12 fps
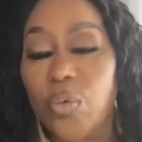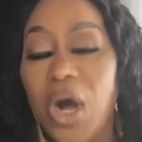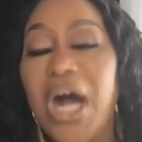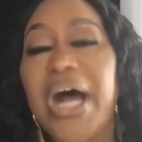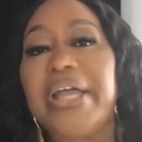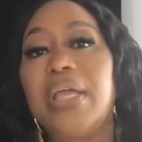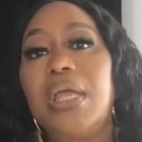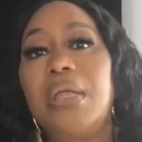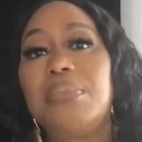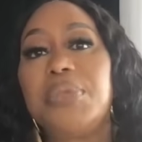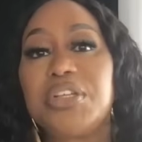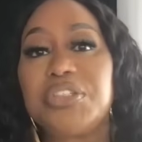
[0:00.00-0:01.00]
Why?
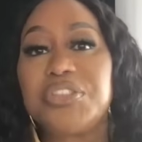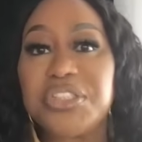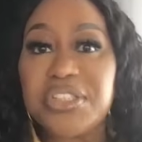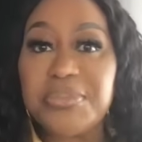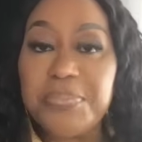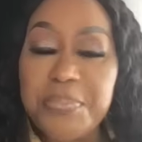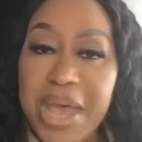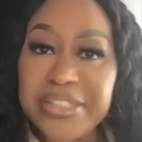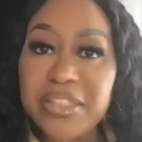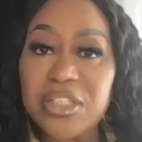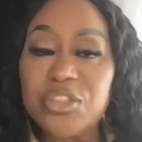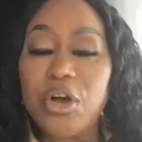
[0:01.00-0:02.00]
Because it's a
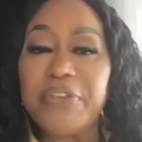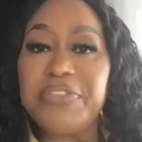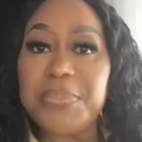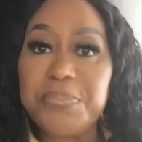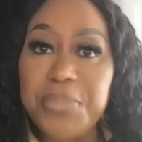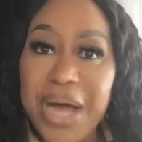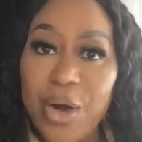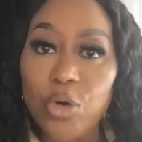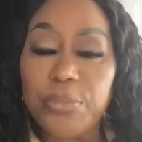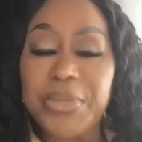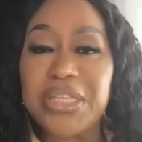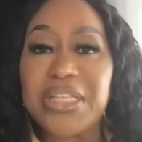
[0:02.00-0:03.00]
message of
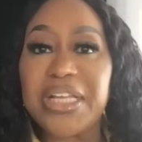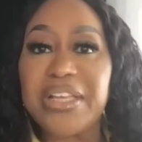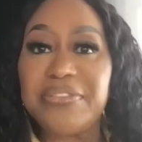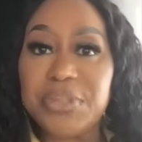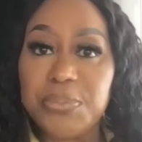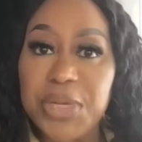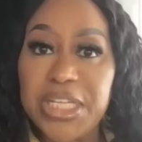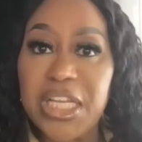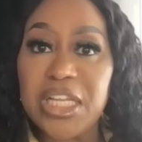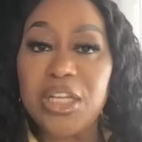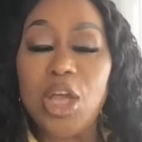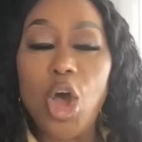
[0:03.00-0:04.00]
empowerment that gives
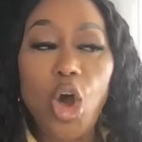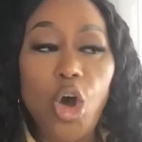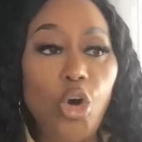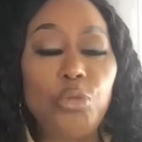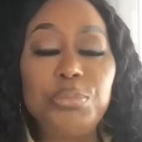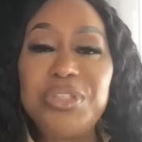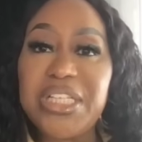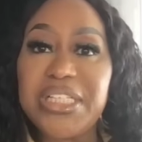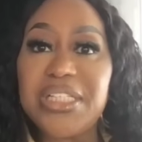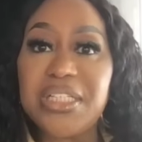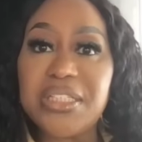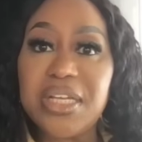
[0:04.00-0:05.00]
meaning, hope,
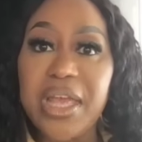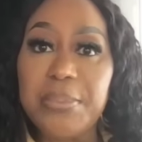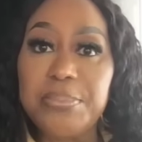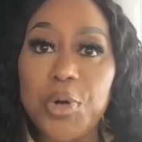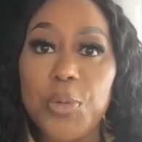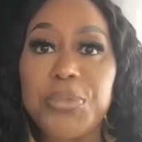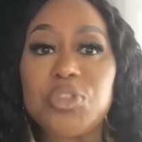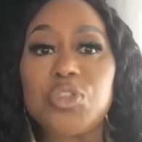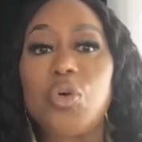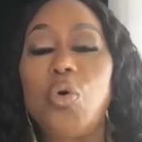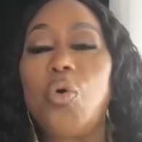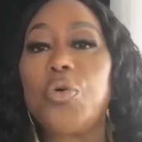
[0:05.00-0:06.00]
dignity, and purpose
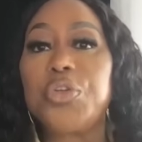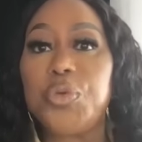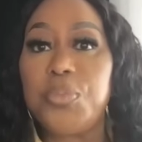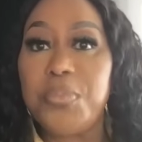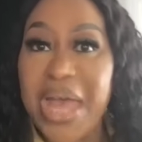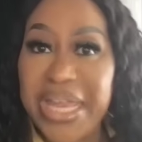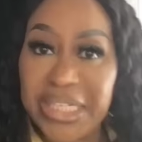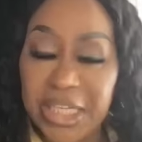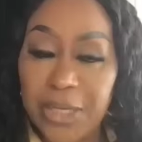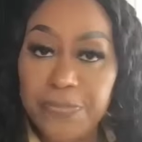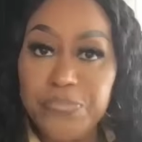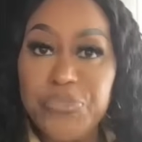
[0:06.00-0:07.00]
to all
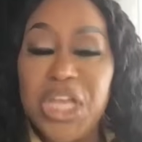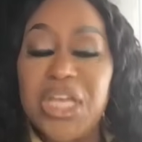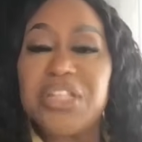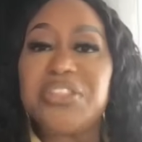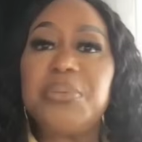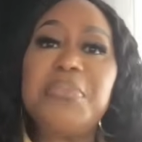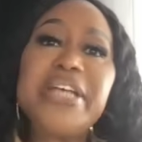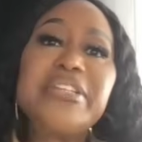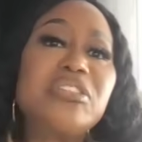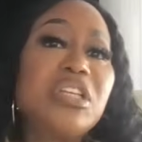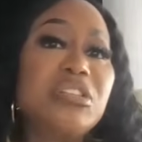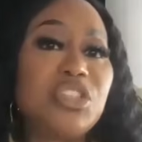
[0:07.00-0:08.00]
humanity. It's a
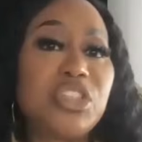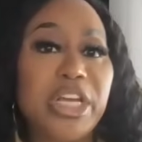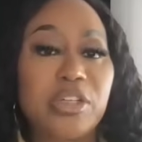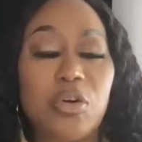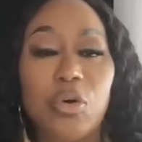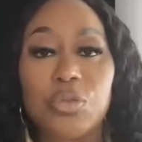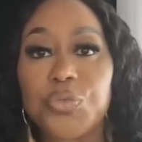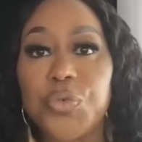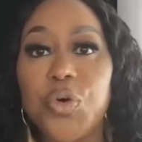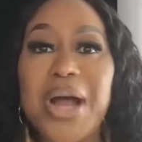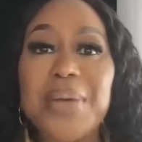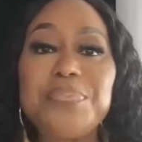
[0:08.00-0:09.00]
message that calls
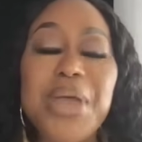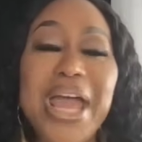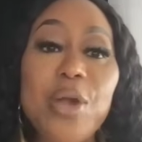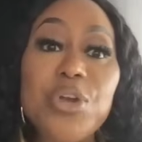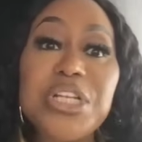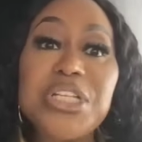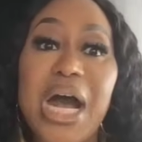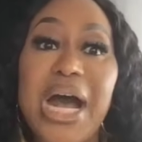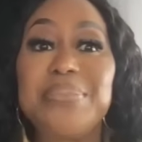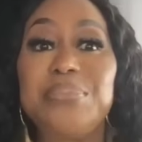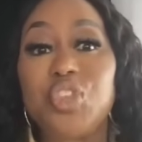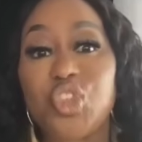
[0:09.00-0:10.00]
for a
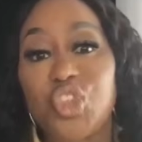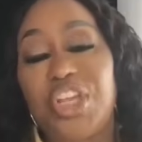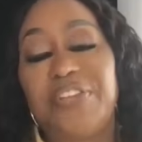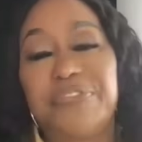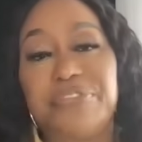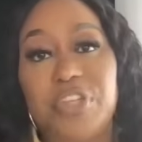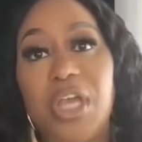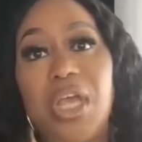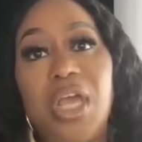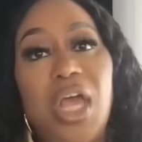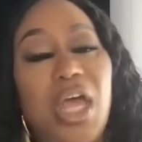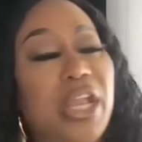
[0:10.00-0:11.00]
paradigm shift.
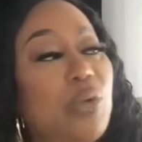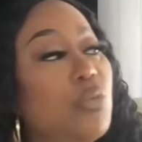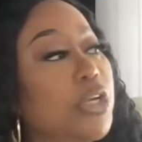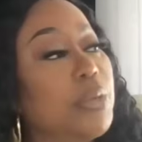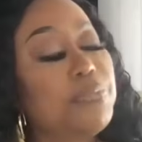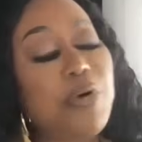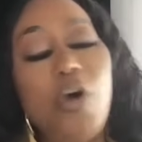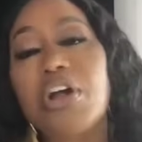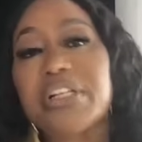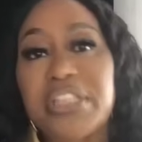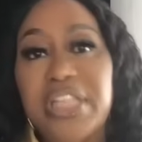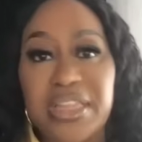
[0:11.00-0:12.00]
And I want to
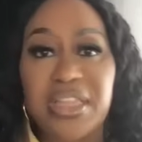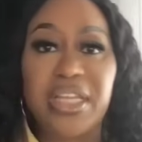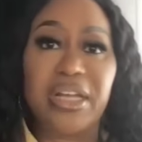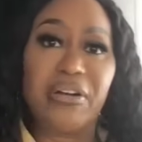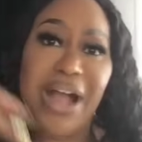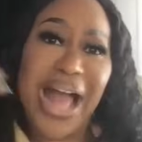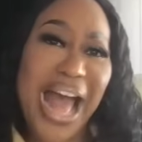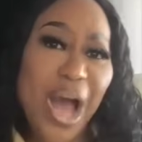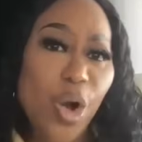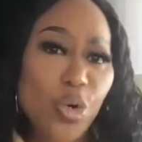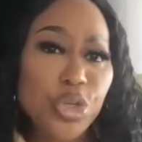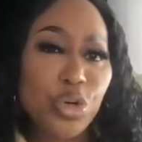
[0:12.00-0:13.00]
park that there,
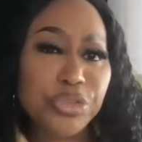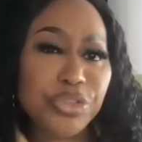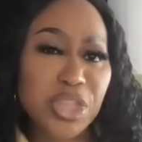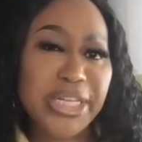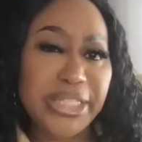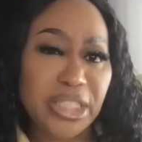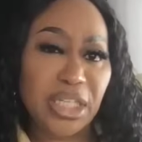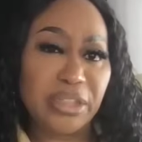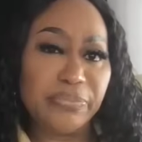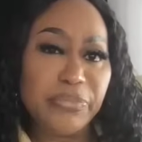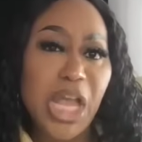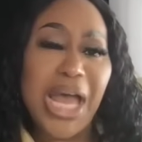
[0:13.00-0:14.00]
how you're
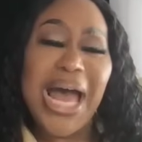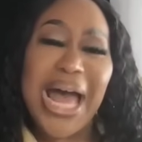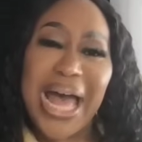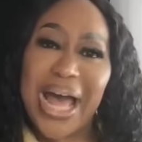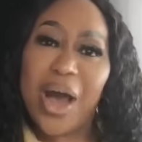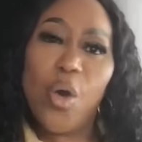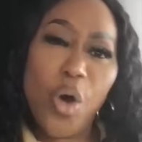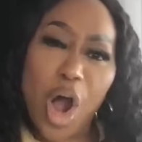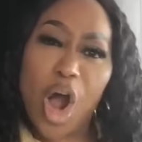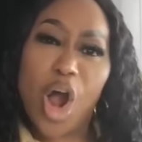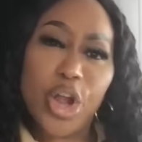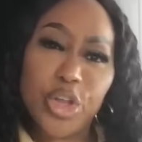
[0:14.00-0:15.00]
thinking. How
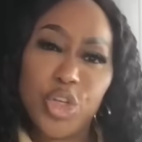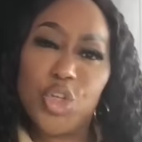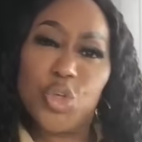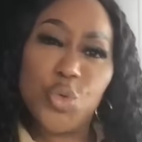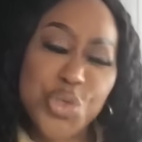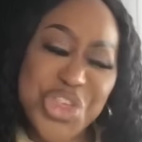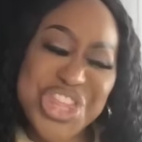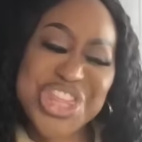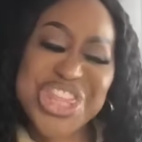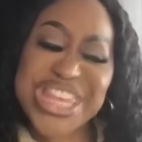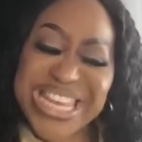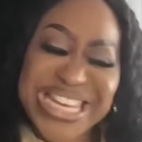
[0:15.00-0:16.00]
are you
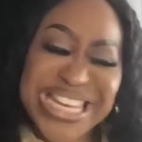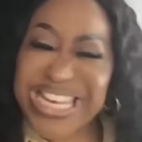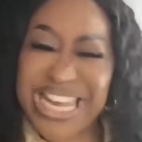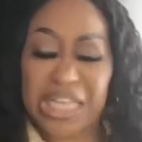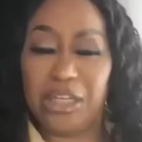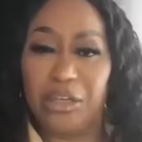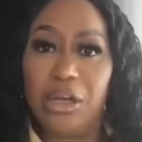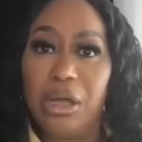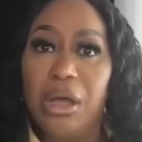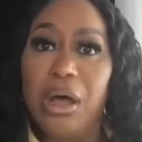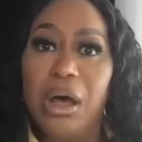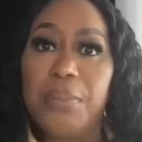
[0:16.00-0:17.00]
thinking
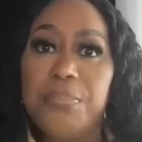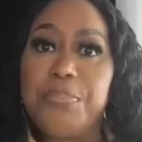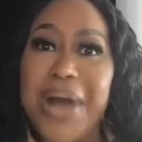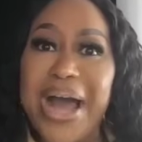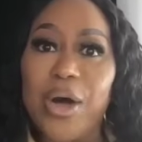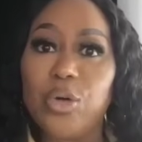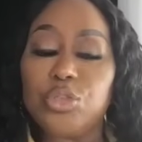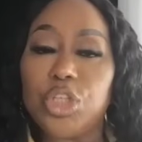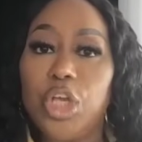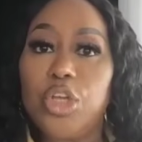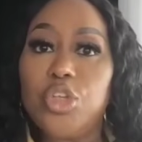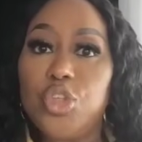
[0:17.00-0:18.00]
about
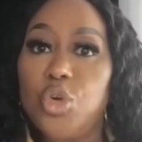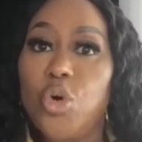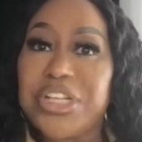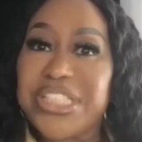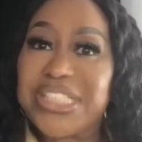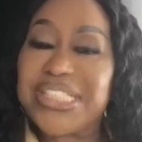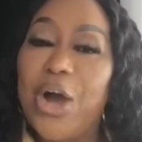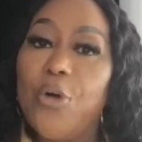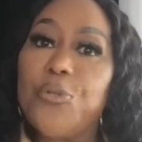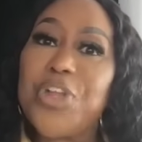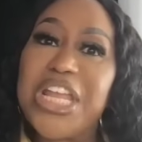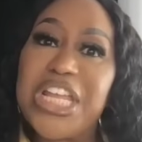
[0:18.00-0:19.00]

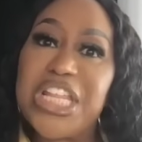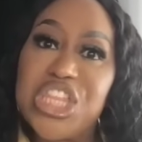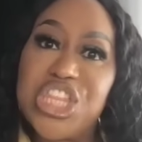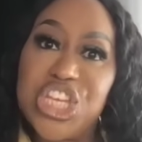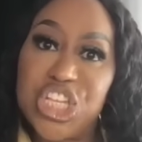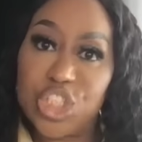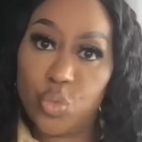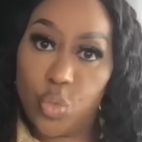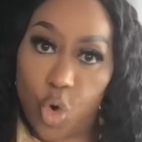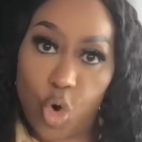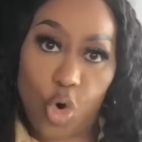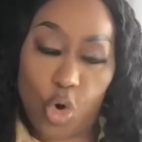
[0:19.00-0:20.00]
yourself in this
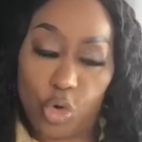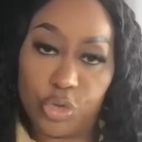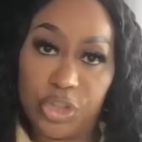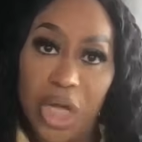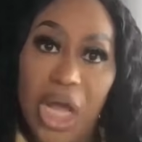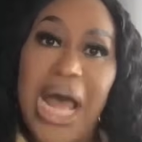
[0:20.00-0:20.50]
world?